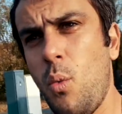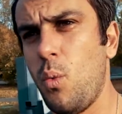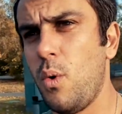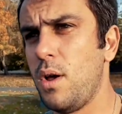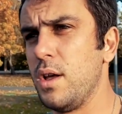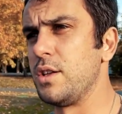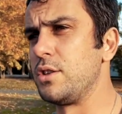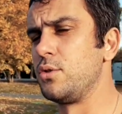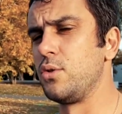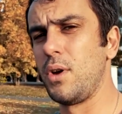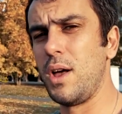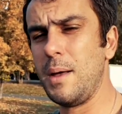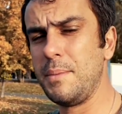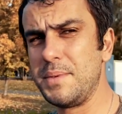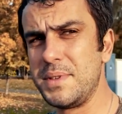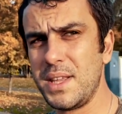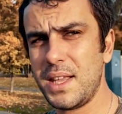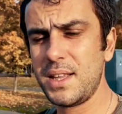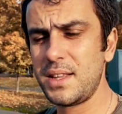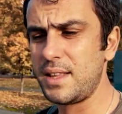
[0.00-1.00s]
Uh, Zurab
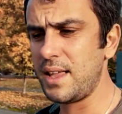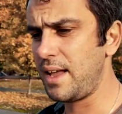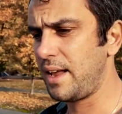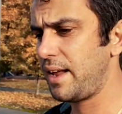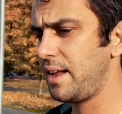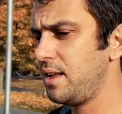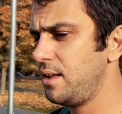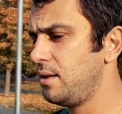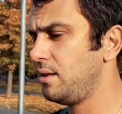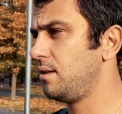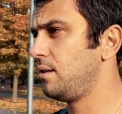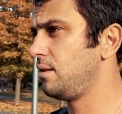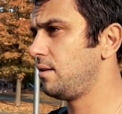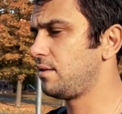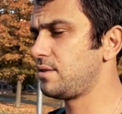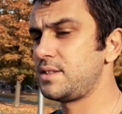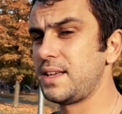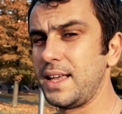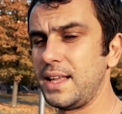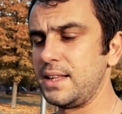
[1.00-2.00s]
Tsereteli, uh,
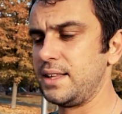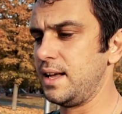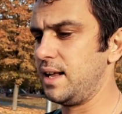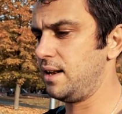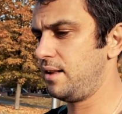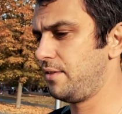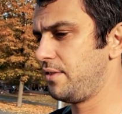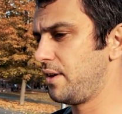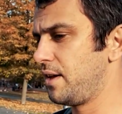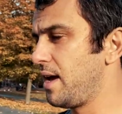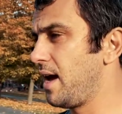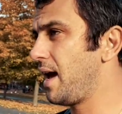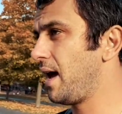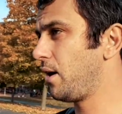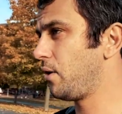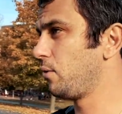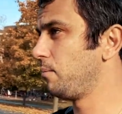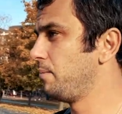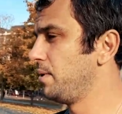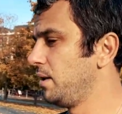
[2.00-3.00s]
Tsereteli, the guy
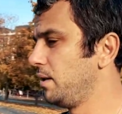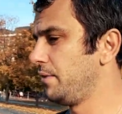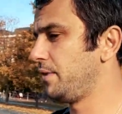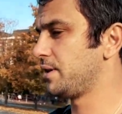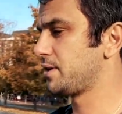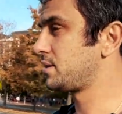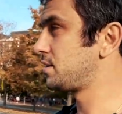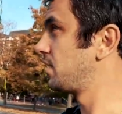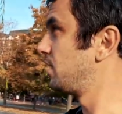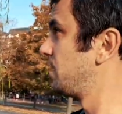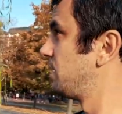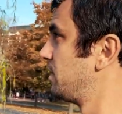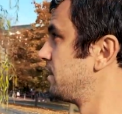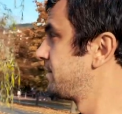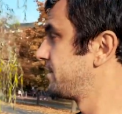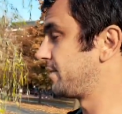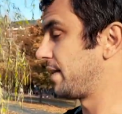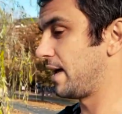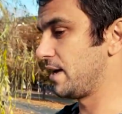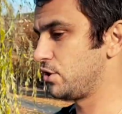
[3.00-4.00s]
who built this uh,
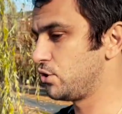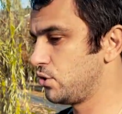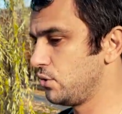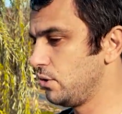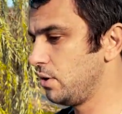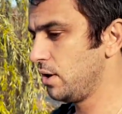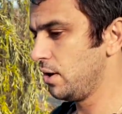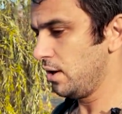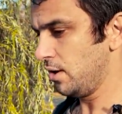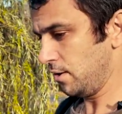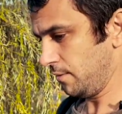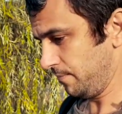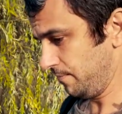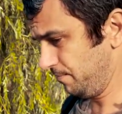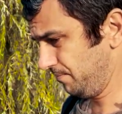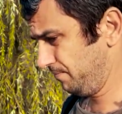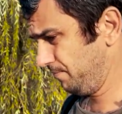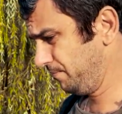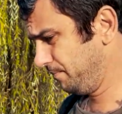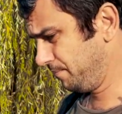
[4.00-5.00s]
statue,
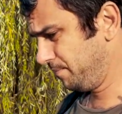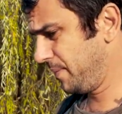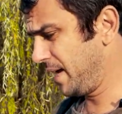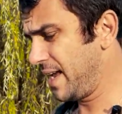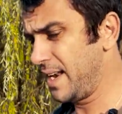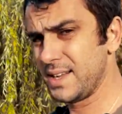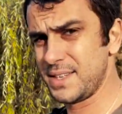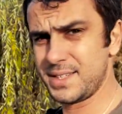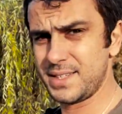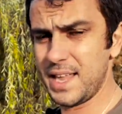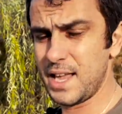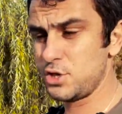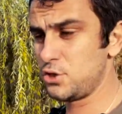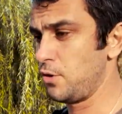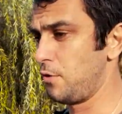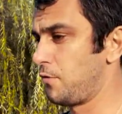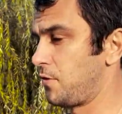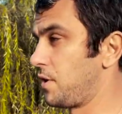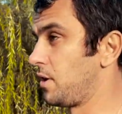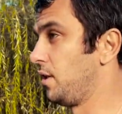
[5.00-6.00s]
made a statue
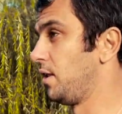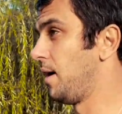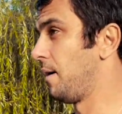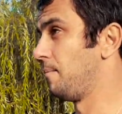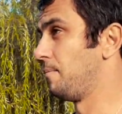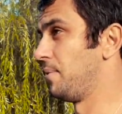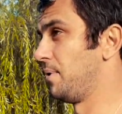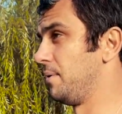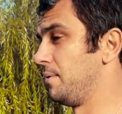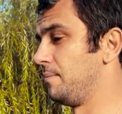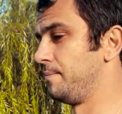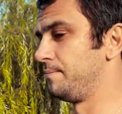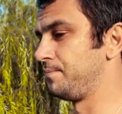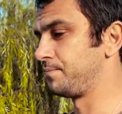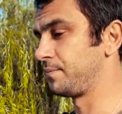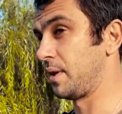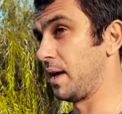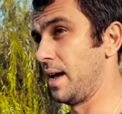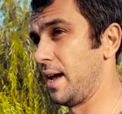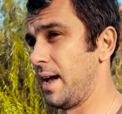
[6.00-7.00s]
of Columbus,
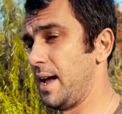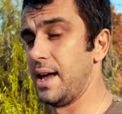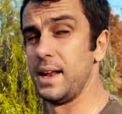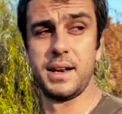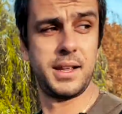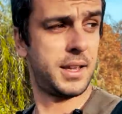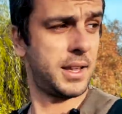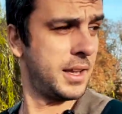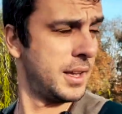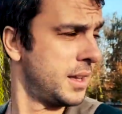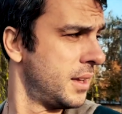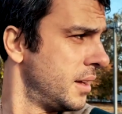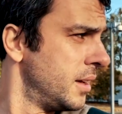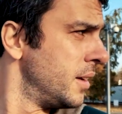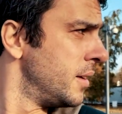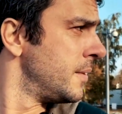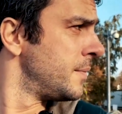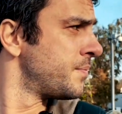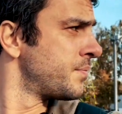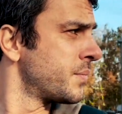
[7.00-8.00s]
and he
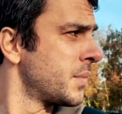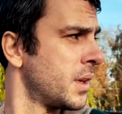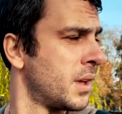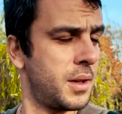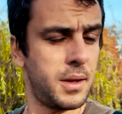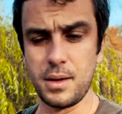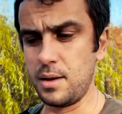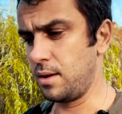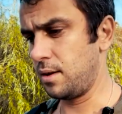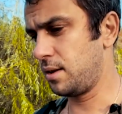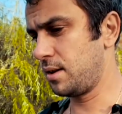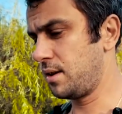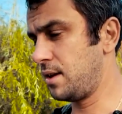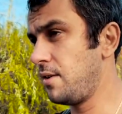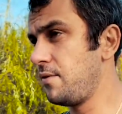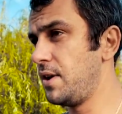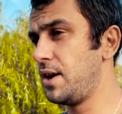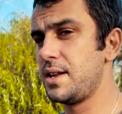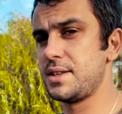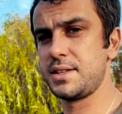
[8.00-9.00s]
uh,
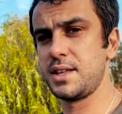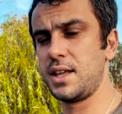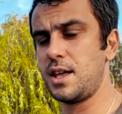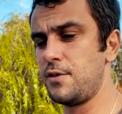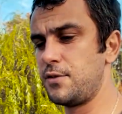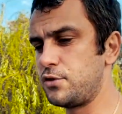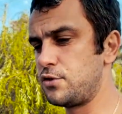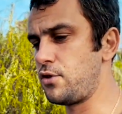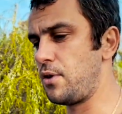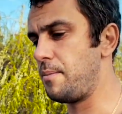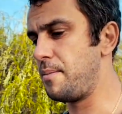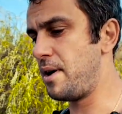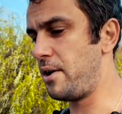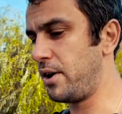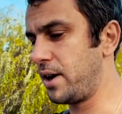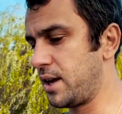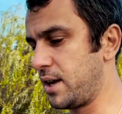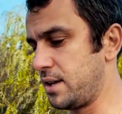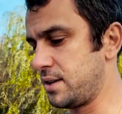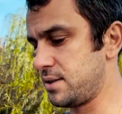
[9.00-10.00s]
gave it as a gift to
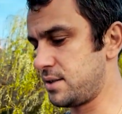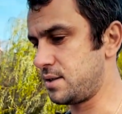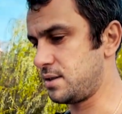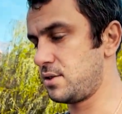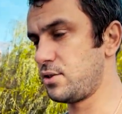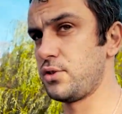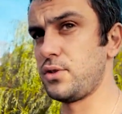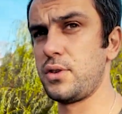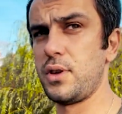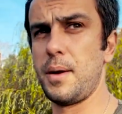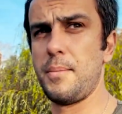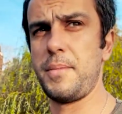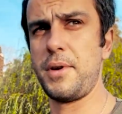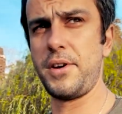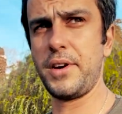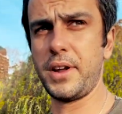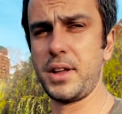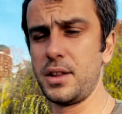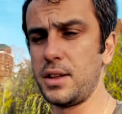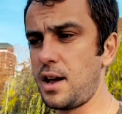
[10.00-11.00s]
Americans, to the
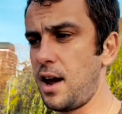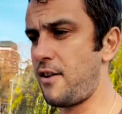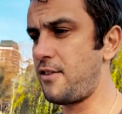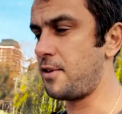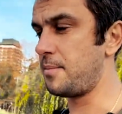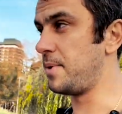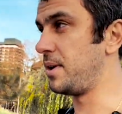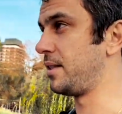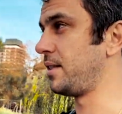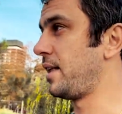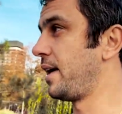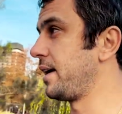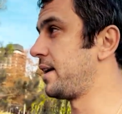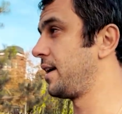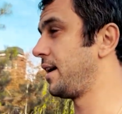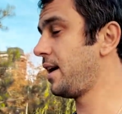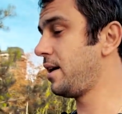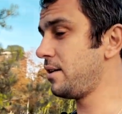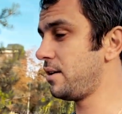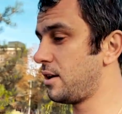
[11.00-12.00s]
American government, like,
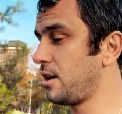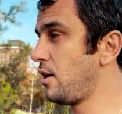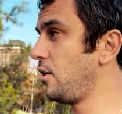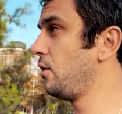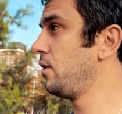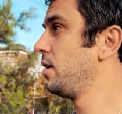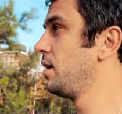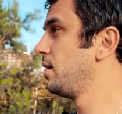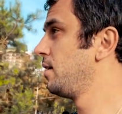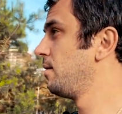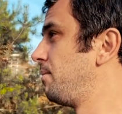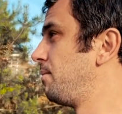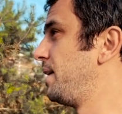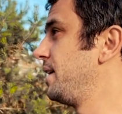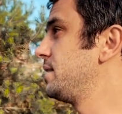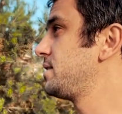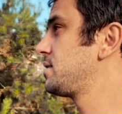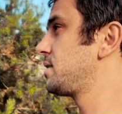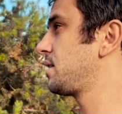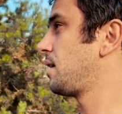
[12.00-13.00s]
here you go,
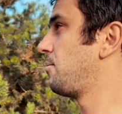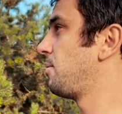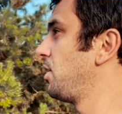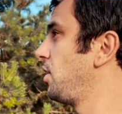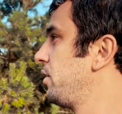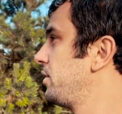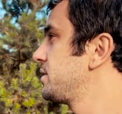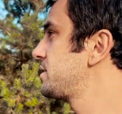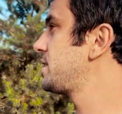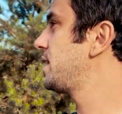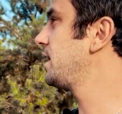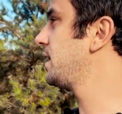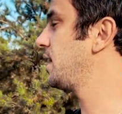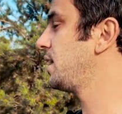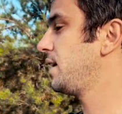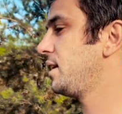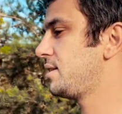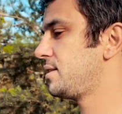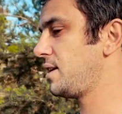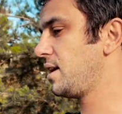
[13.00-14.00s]
please come along, take
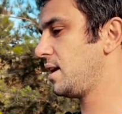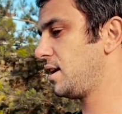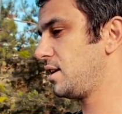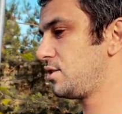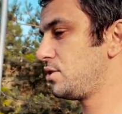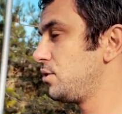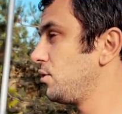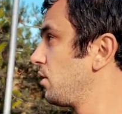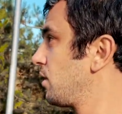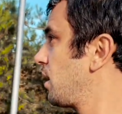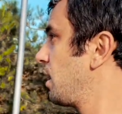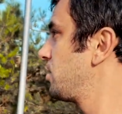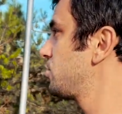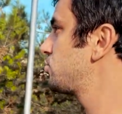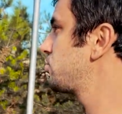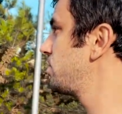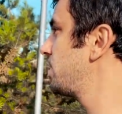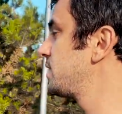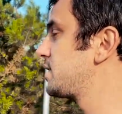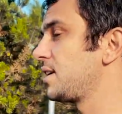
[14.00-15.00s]
it and take it to your
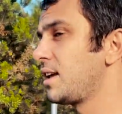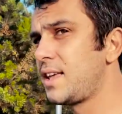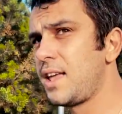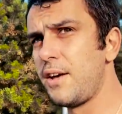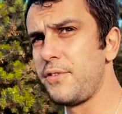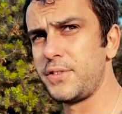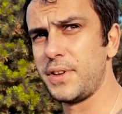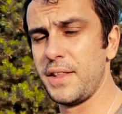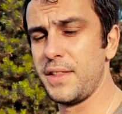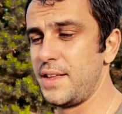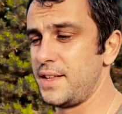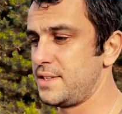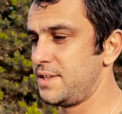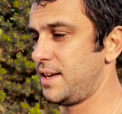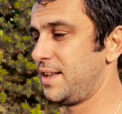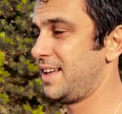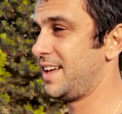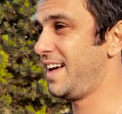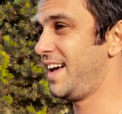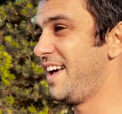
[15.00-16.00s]
country, it's a gift. And they
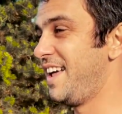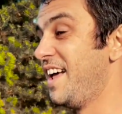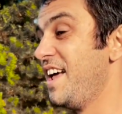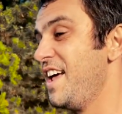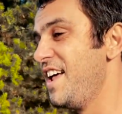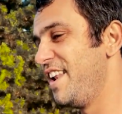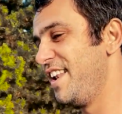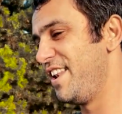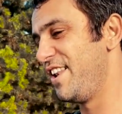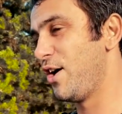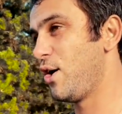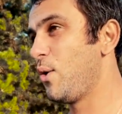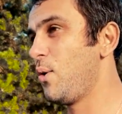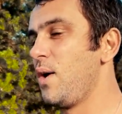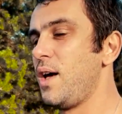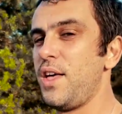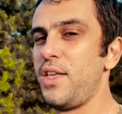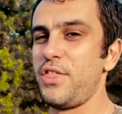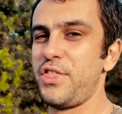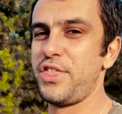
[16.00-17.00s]
said, ha, no,
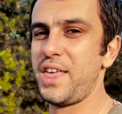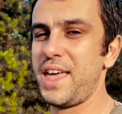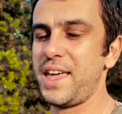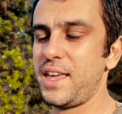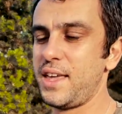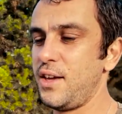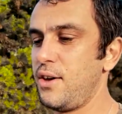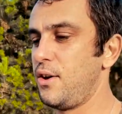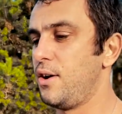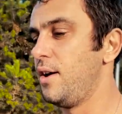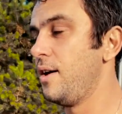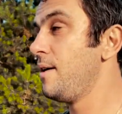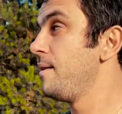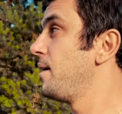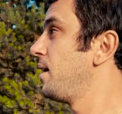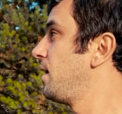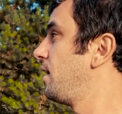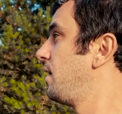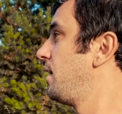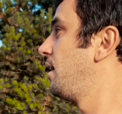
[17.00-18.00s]
thank you.
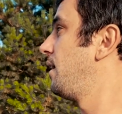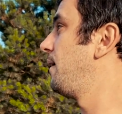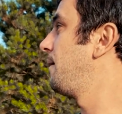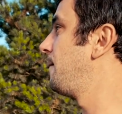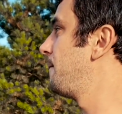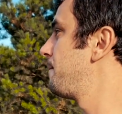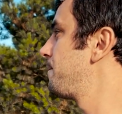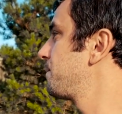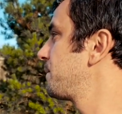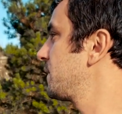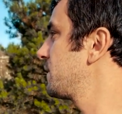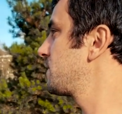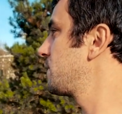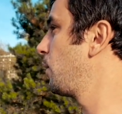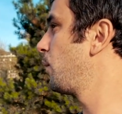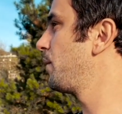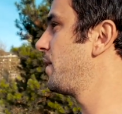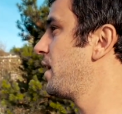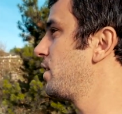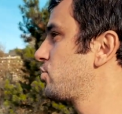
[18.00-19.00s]
Um,
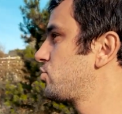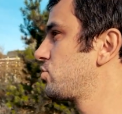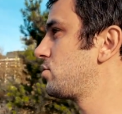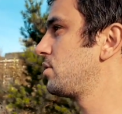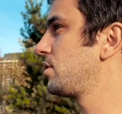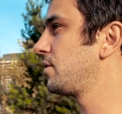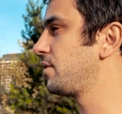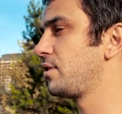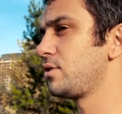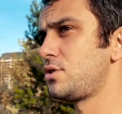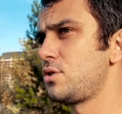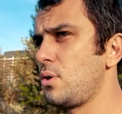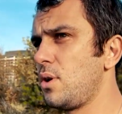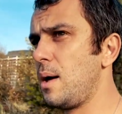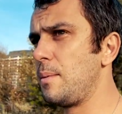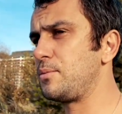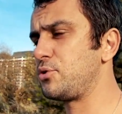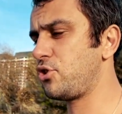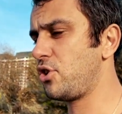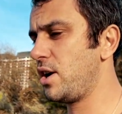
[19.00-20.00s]
so they, the
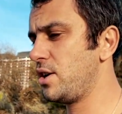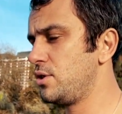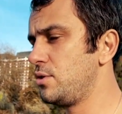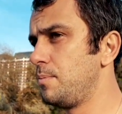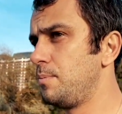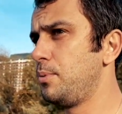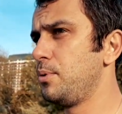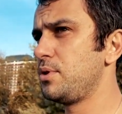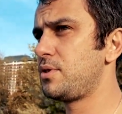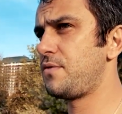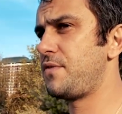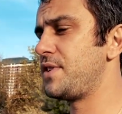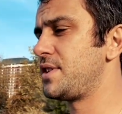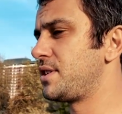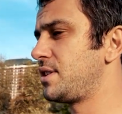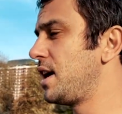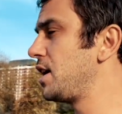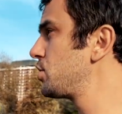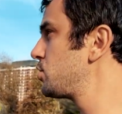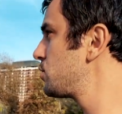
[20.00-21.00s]
Zurab tried to put the
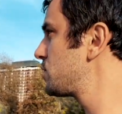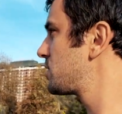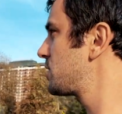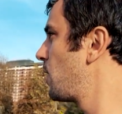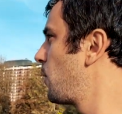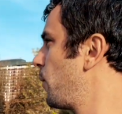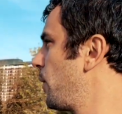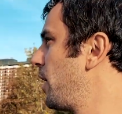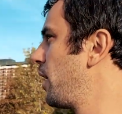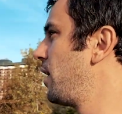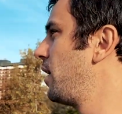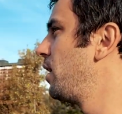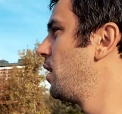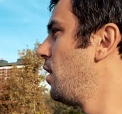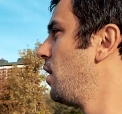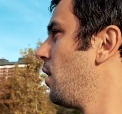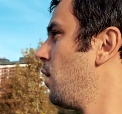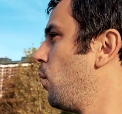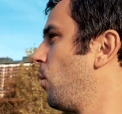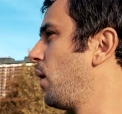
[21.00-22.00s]
statue somewhere
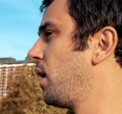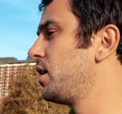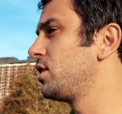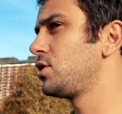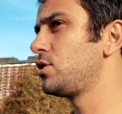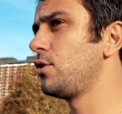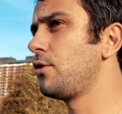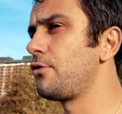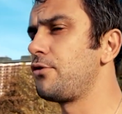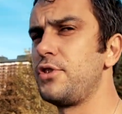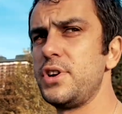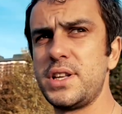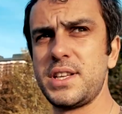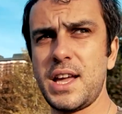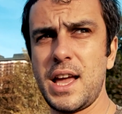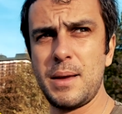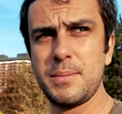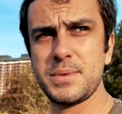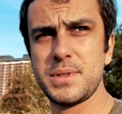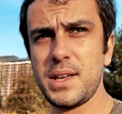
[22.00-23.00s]
one, two, three
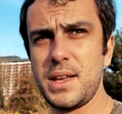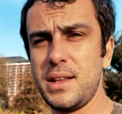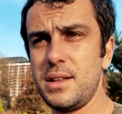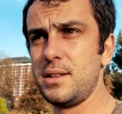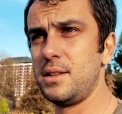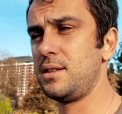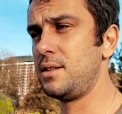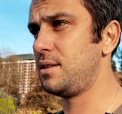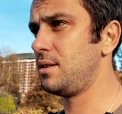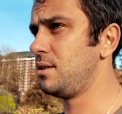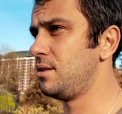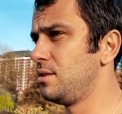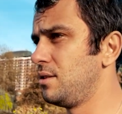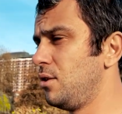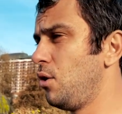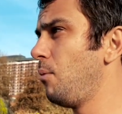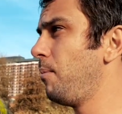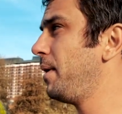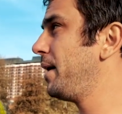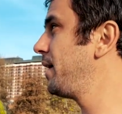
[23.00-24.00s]
times, and
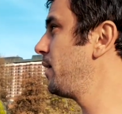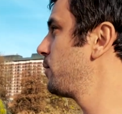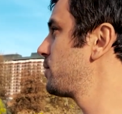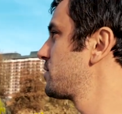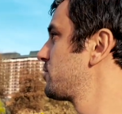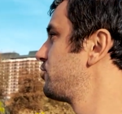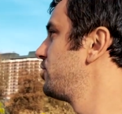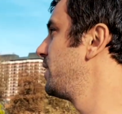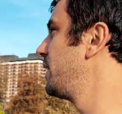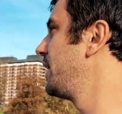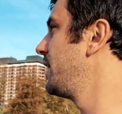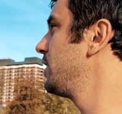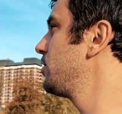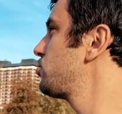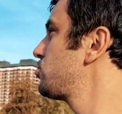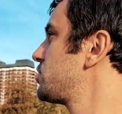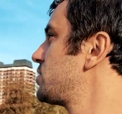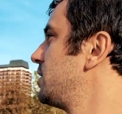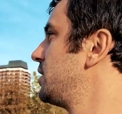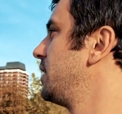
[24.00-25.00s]
nobody was really
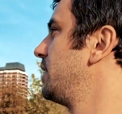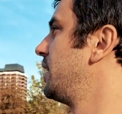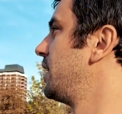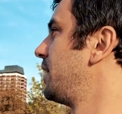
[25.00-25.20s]
interested in